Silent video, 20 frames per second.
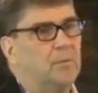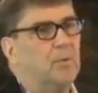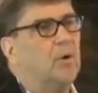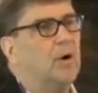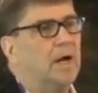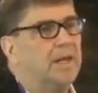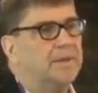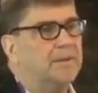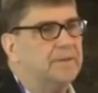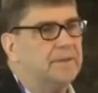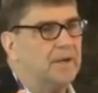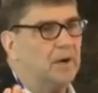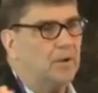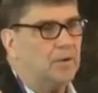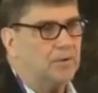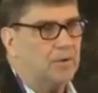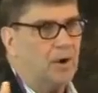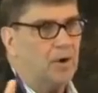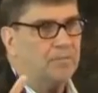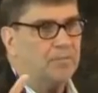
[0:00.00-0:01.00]
We'll end, you
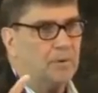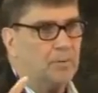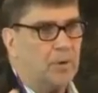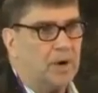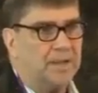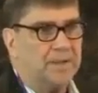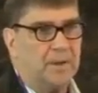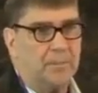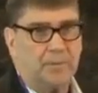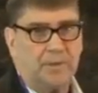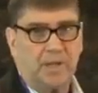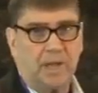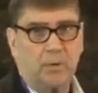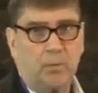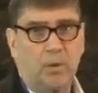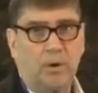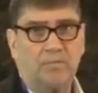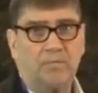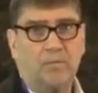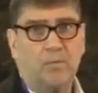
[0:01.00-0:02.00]
know, hopefully we'll end up with
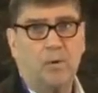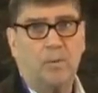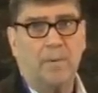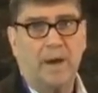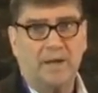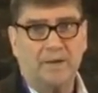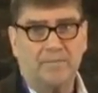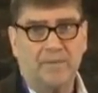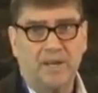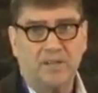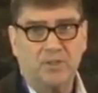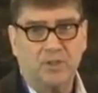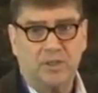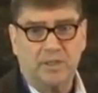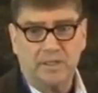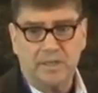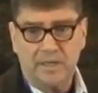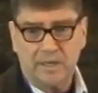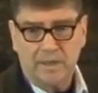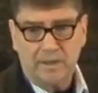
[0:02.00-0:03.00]
like one format eventually.